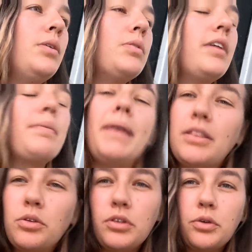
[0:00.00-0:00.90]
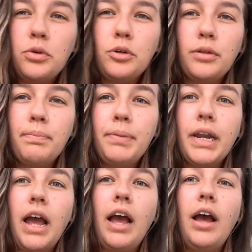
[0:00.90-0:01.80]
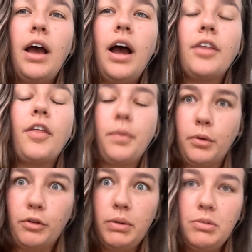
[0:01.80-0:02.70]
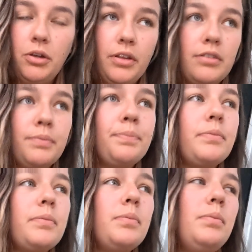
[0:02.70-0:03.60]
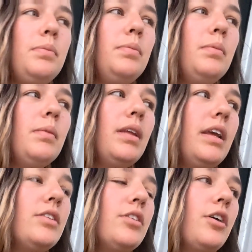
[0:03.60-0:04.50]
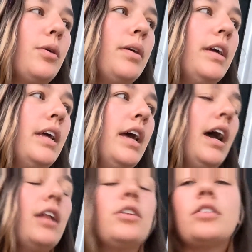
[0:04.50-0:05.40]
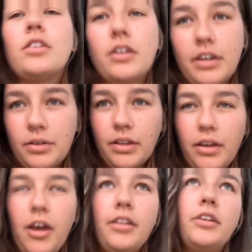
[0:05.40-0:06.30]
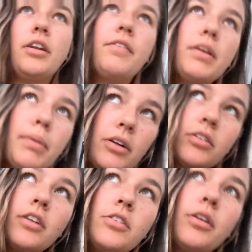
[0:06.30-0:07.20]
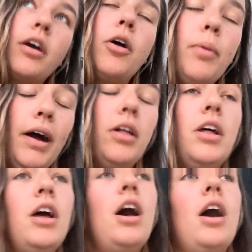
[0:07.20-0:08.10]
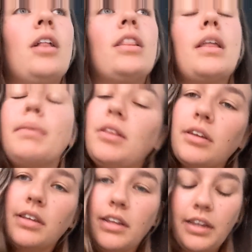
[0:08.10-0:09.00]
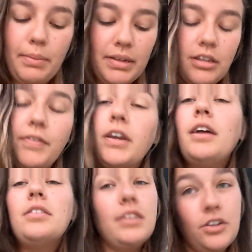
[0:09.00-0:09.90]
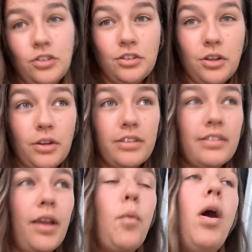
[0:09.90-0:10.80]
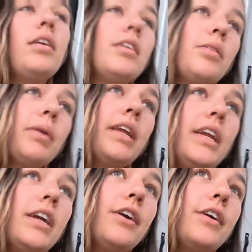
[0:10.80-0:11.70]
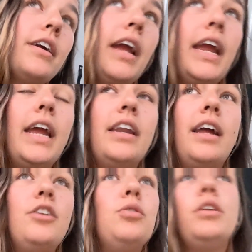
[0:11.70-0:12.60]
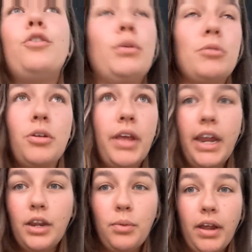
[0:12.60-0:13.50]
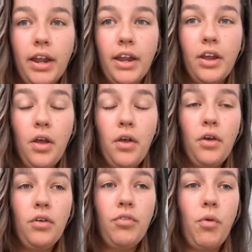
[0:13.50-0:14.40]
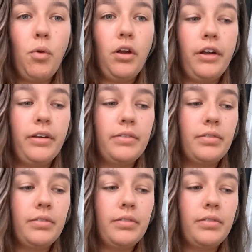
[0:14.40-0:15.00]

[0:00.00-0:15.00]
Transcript: was like, man, those look cool, but I thought they were cream sodas. And so I looked and looked and I was like, oh, they don't have any butterscotch soda. Oh well, let me look and get myself a consolation soda since I walked all the way here, and I do need cream soda anyway for